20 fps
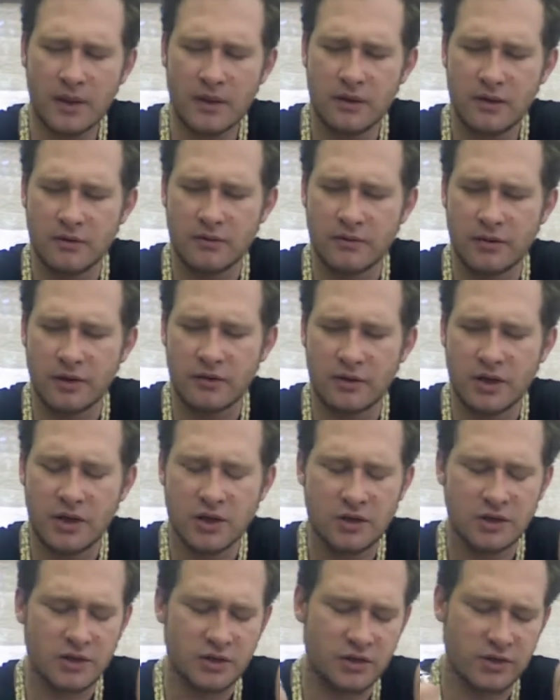
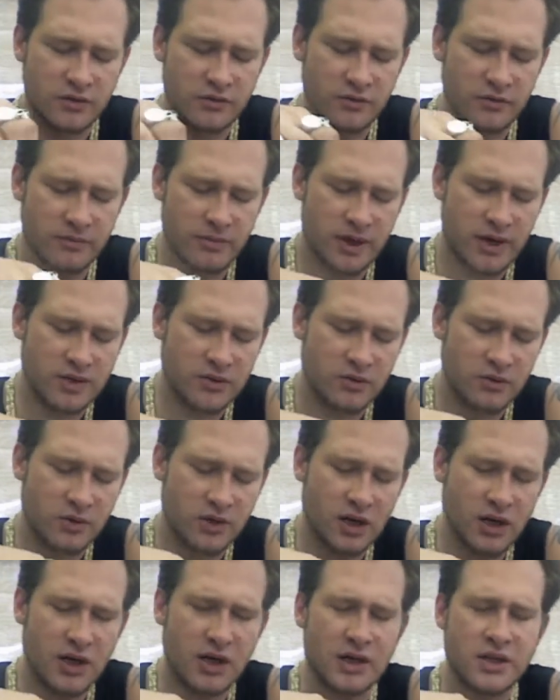variations of bicycle
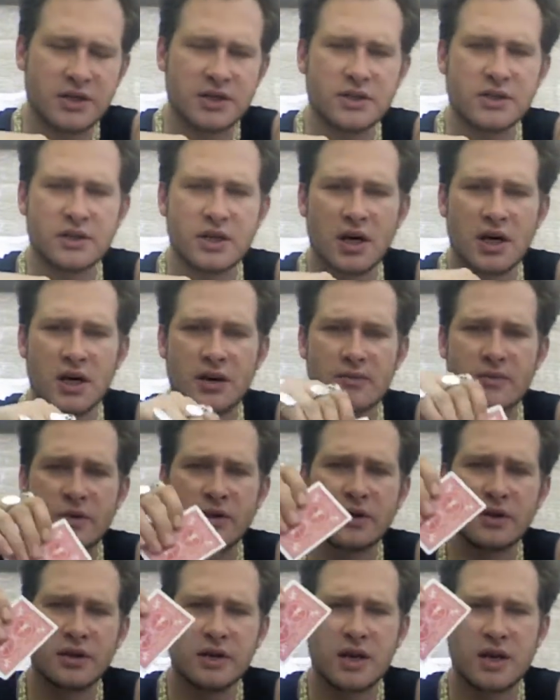cards. You can
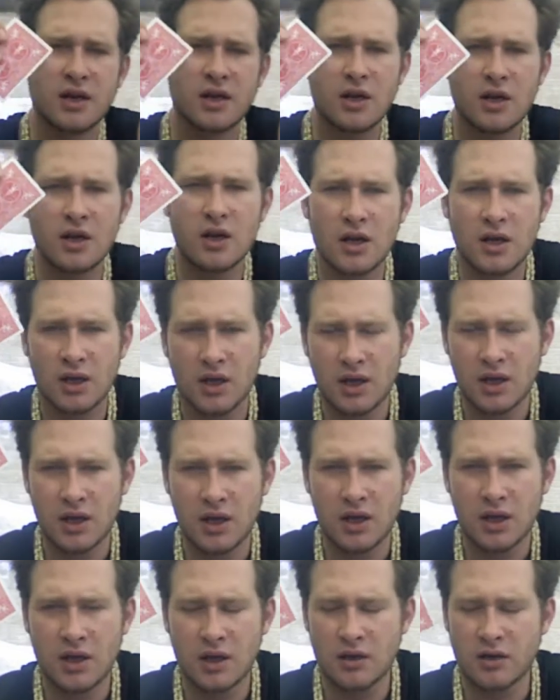get
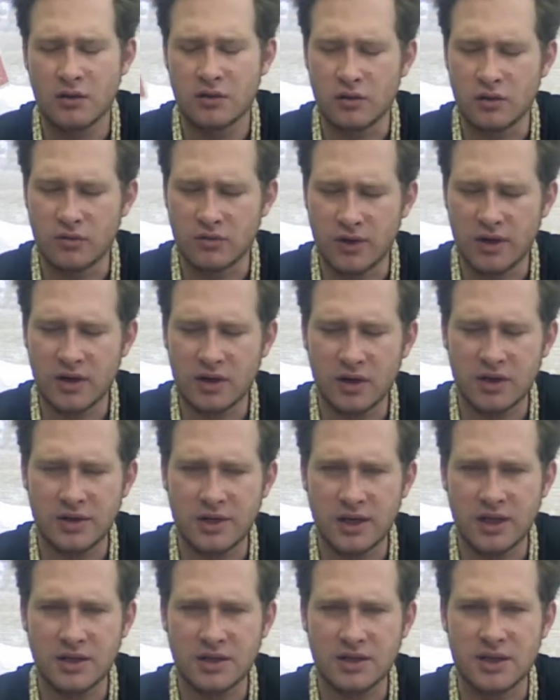your regular
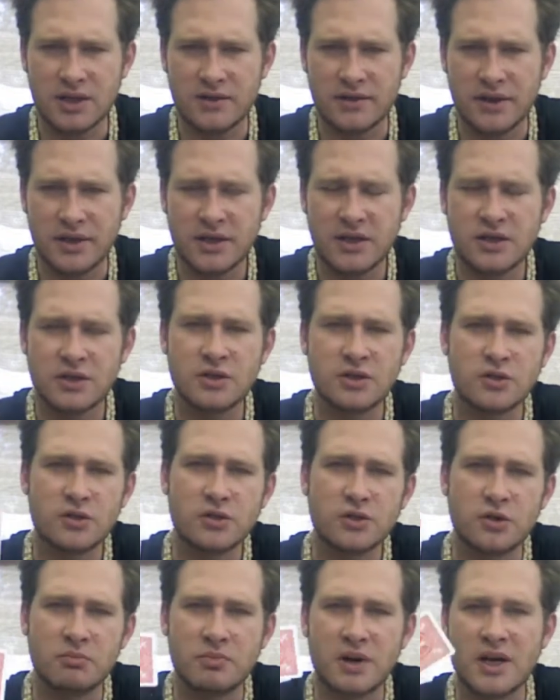decks like these. There's also
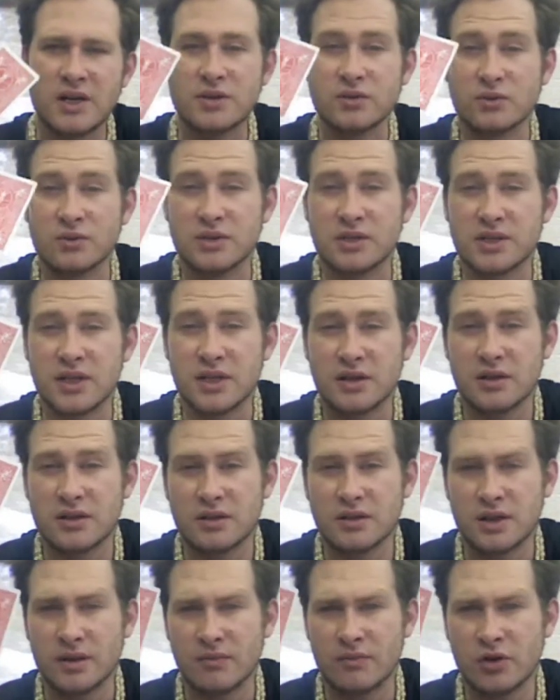bicycle seconds.
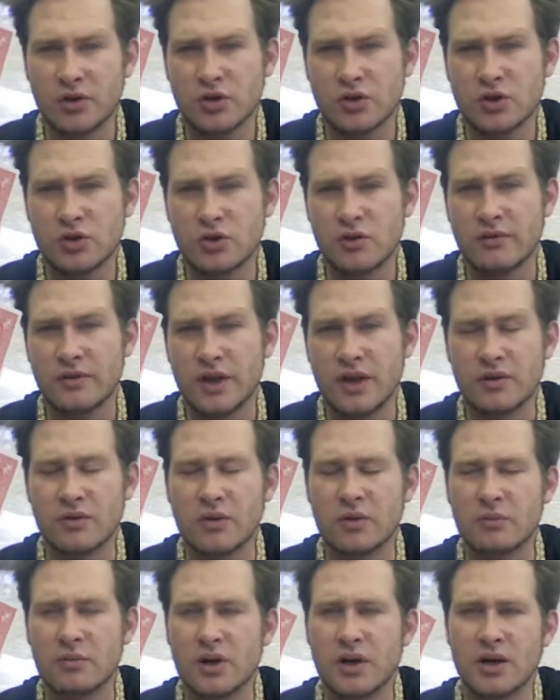I'm not sure if they're on the
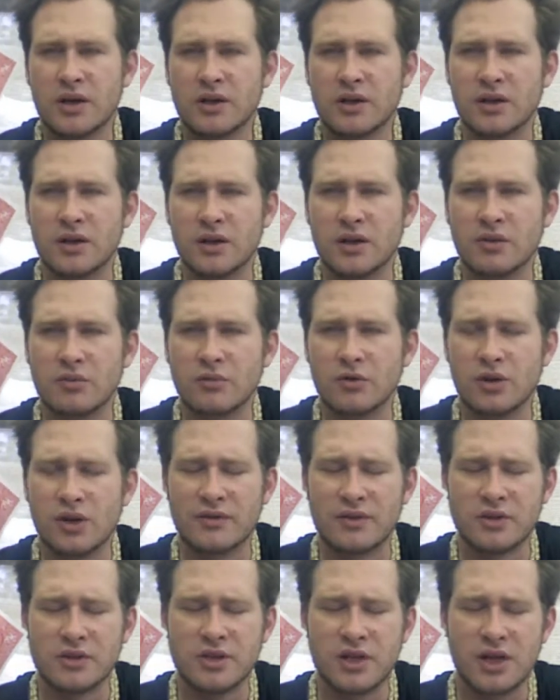market anymore. I have to
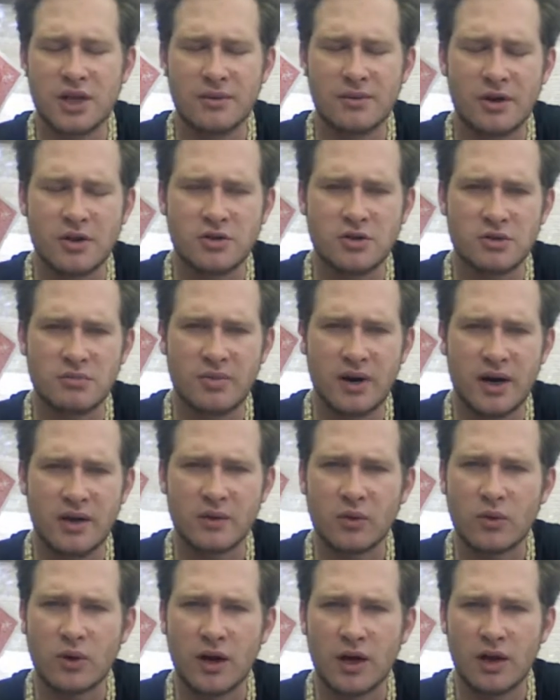check, but I used to buy them
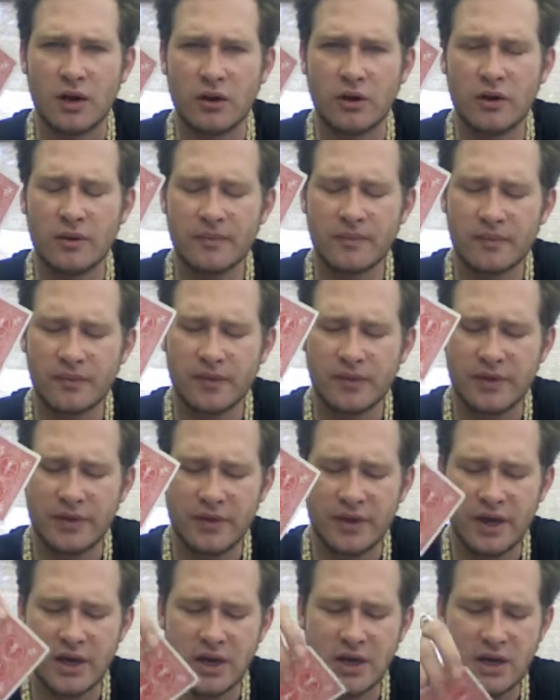quite a lot.
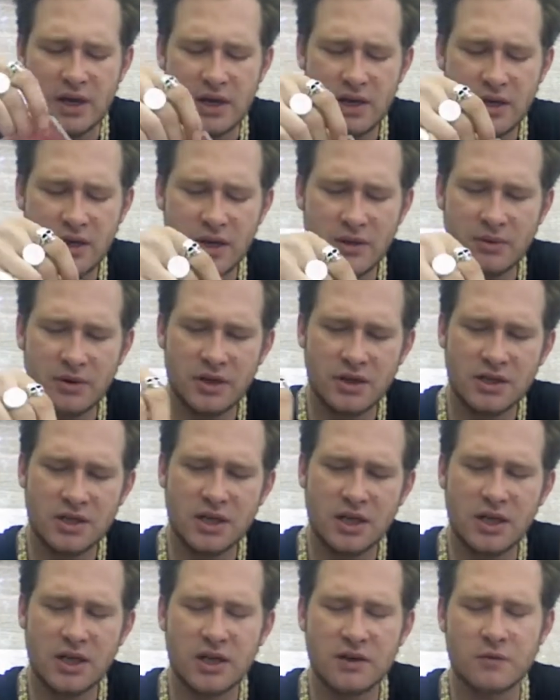They come in a slightly
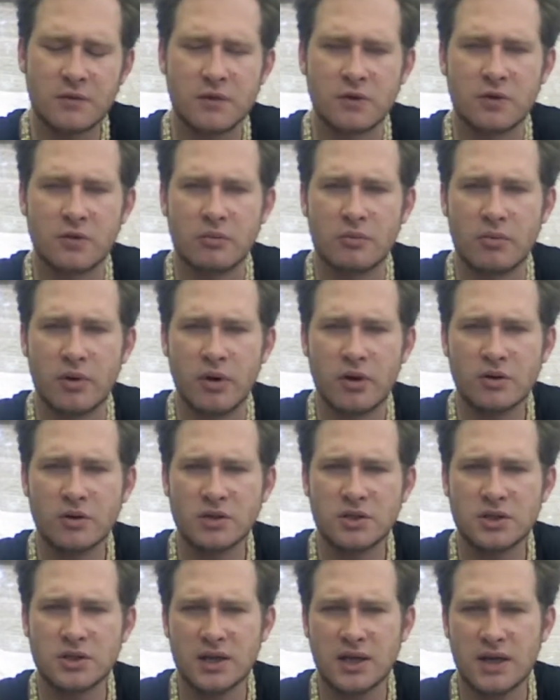different looking box,
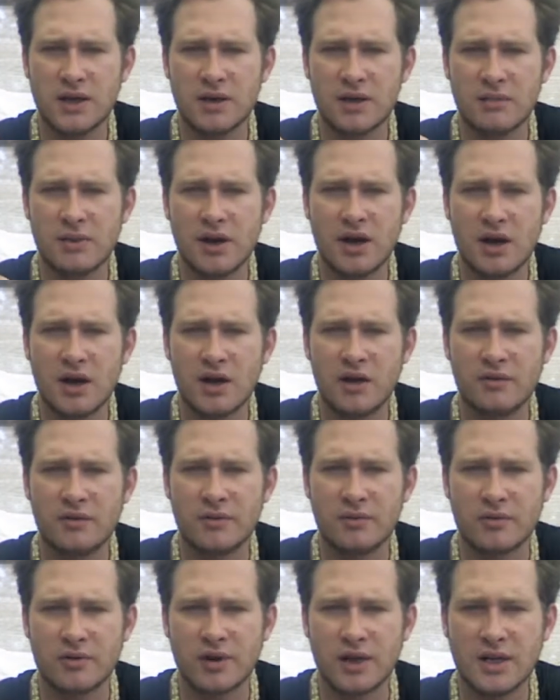and they're about half the
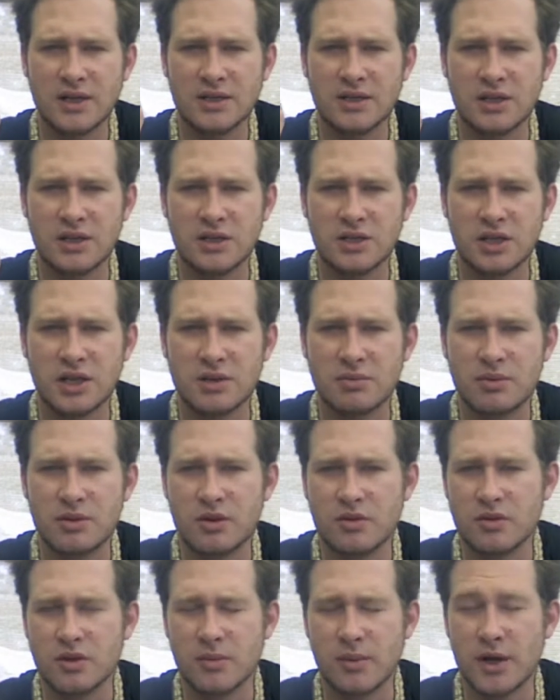price. They're cheaper. They're only
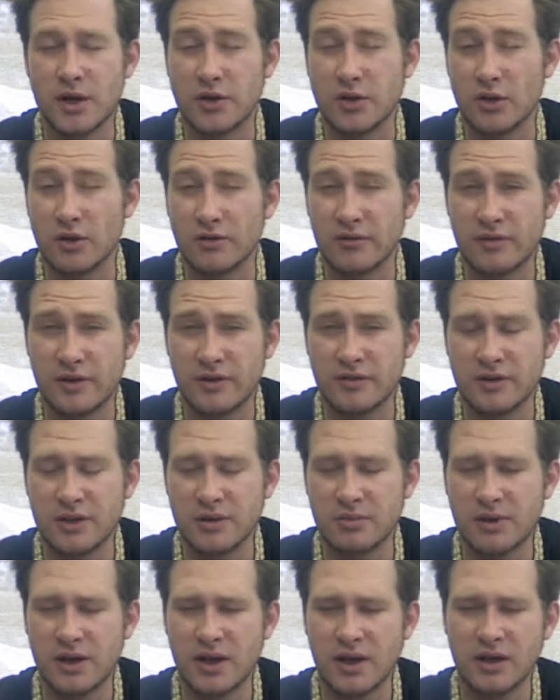about $1.50 a
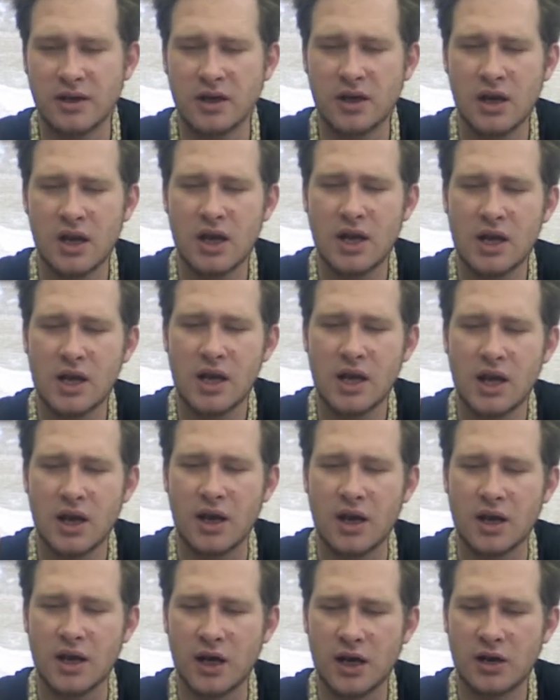pack.
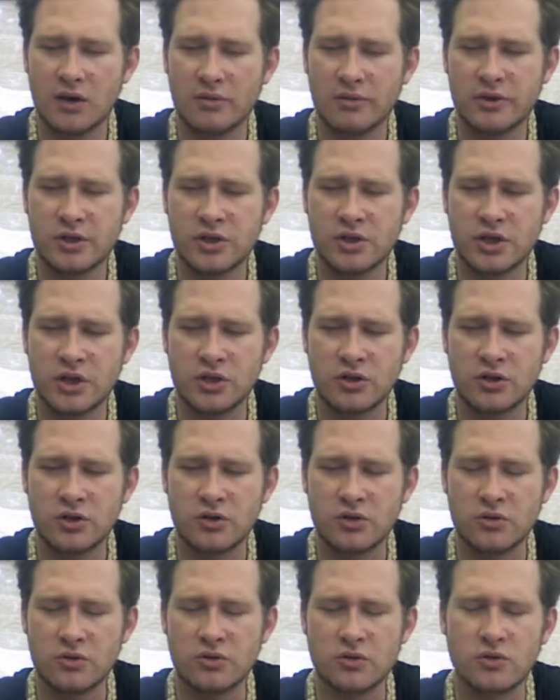A lot of musicians I
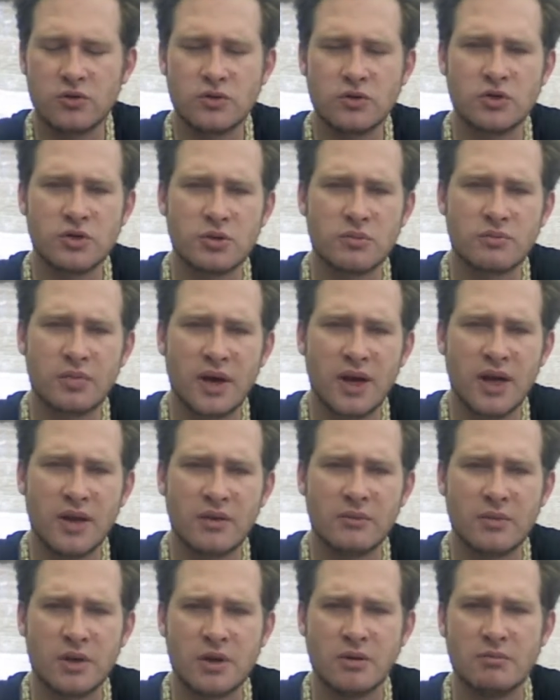knew used to buy them
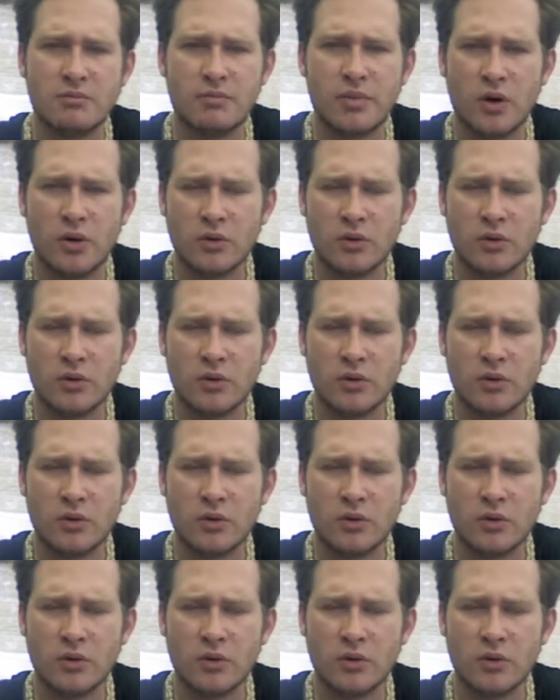in bulk